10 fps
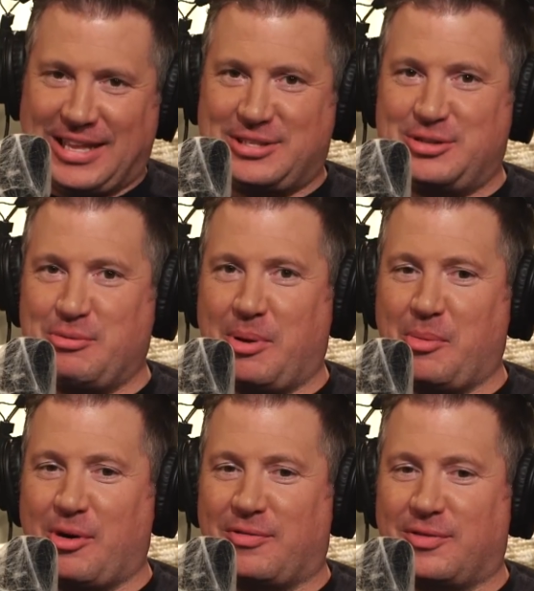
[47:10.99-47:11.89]
Let's do one
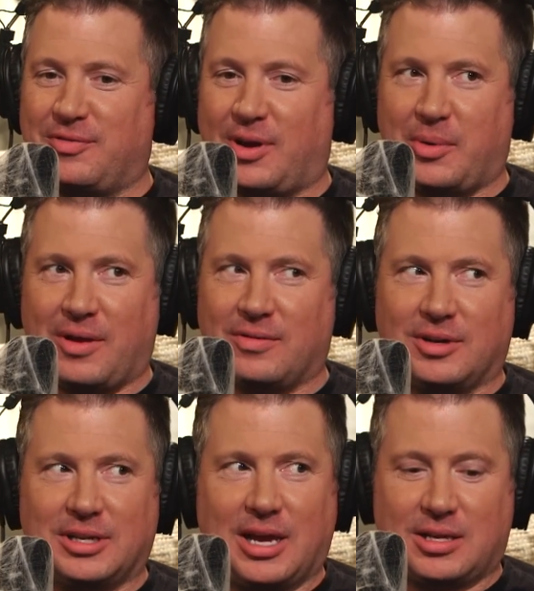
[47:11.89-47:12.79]
more for fun. We have a
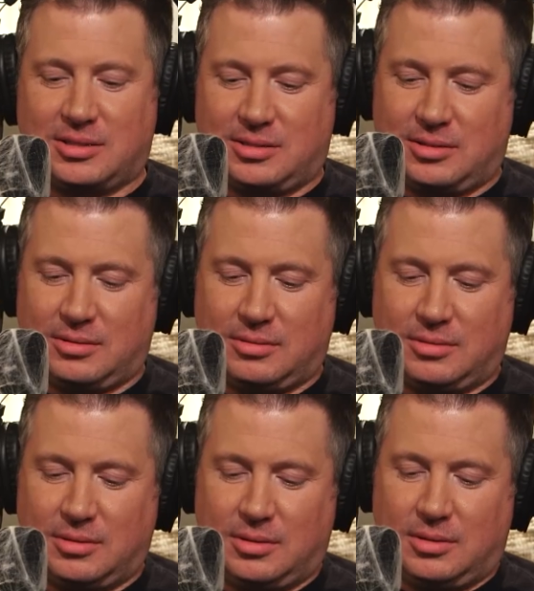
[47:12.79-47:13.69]
good guest. Yeah,
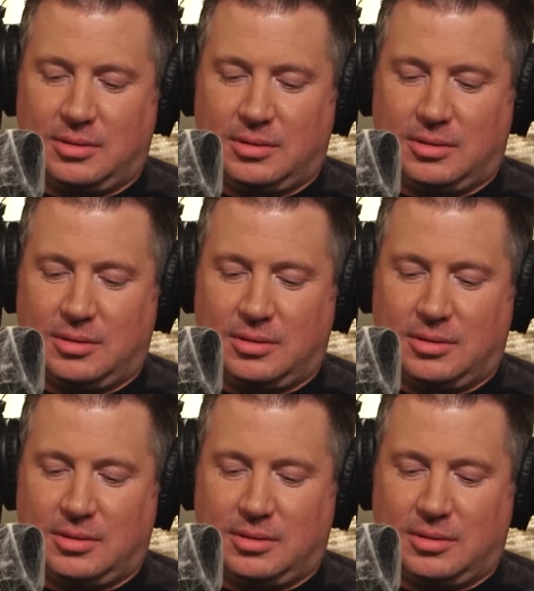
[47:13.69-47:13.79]
yeah.